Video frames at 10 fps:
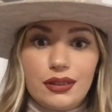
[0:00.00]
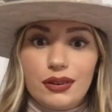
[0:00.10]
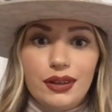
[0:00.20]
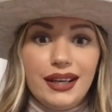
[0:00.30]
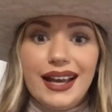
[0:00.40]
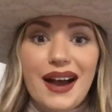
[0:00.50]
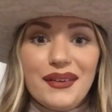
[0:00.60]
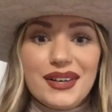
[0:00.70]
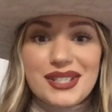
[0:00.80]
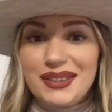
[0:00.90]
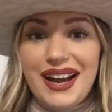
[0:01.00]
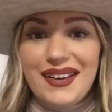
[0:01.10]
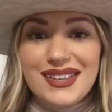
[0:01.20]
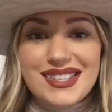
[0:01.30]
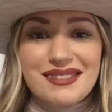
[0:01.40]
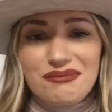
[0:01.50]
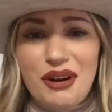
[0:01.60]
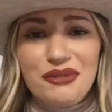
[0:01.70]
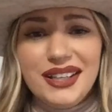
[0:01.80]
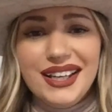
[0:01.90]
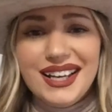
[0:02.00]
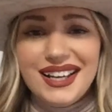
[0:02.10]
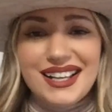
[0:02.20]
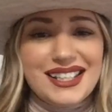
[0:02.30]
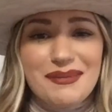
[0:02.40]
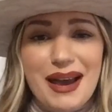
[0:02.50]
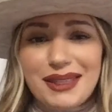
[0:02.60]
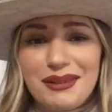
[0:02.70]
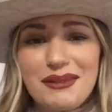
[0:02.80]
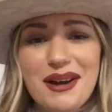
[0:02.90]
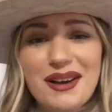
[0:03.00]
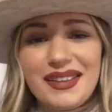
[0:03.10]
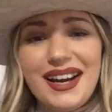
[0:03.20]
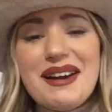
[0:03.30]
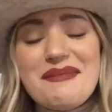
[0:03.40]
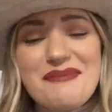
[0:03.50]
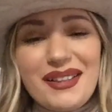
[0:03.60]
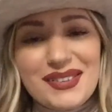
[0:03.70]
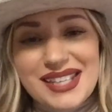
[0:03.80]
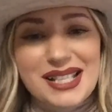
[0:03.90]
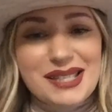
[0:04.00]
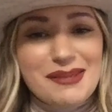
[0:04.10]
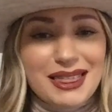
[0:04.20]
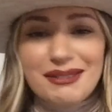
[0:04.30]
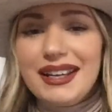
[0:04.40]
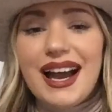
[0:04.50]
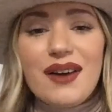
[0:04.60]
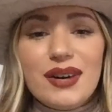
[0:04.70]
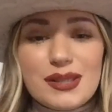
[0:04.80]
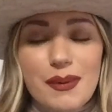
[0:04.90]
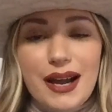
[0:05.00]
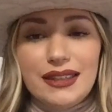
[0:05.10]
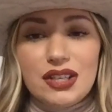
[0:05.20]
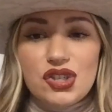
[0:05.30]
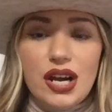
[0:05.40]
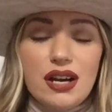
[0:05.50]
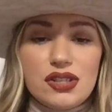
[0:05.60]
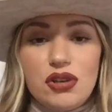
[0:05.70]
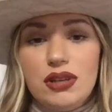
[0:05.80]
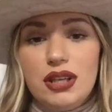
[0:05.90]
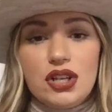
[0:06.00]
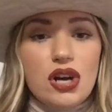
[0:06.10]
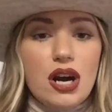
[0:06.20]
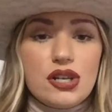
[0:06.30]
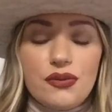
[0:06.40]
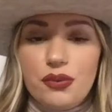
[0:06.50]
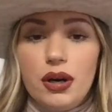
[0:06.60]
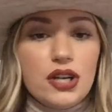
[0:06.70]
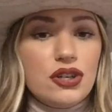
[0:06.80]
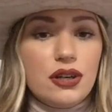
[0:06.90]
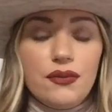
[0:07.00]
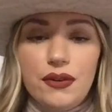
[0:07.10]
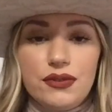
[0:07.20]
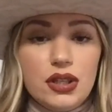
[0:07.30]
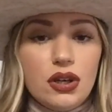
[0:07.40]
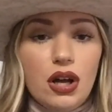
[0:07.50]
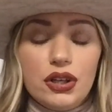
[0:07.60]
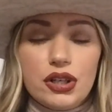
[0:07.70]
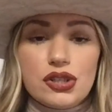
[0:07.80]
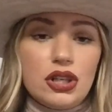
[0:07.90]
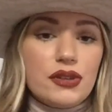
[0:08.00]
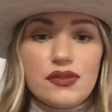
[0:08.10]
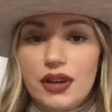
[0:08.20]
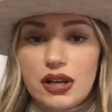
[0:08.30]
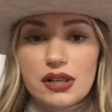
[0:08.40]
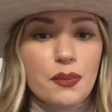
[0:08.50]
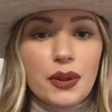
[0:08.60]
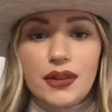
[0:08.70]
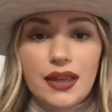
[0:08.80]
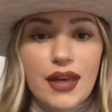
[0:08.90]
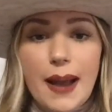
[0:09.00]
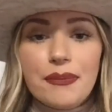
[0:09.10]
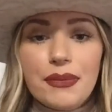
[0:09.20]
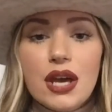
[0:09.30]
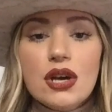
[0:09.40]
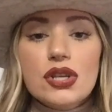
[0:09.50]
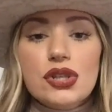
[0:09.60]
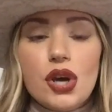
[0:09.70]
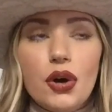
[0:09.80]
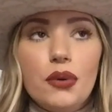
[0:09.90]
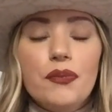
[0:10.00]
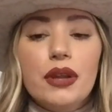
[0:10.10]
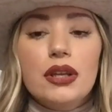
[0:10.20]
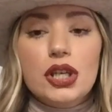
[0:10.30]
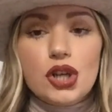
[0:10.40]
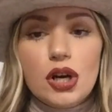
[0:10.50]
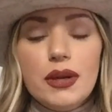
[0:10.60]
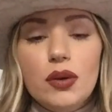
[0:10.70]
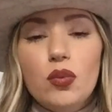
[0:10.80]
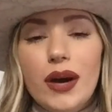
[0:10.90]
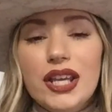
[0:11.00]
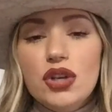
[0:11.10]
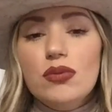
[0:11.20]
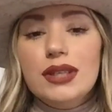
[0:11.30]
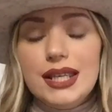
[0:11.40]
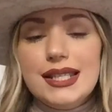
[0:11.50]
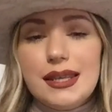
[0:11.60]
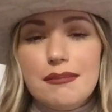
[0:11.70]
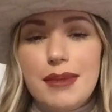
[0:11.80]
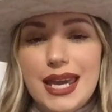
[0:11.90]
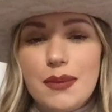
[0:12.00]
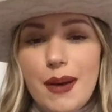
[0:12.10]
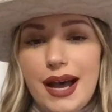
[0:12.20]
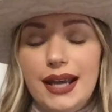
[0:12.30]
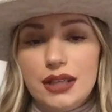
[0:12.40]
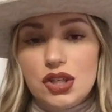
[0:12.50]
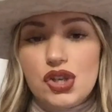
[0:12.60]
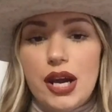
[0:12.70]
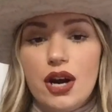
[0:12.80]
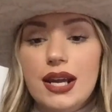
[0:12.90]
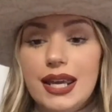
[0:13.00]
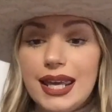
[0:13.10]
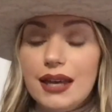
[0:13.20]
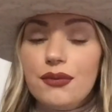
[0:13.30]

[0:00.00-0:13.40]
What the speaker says: 3 hours roughly. I did the math really wrong there, but we'll say it's about 3 hours behind the chair. So you need to charge a $450 service fee or something like that. So determine what you need to make behind the chair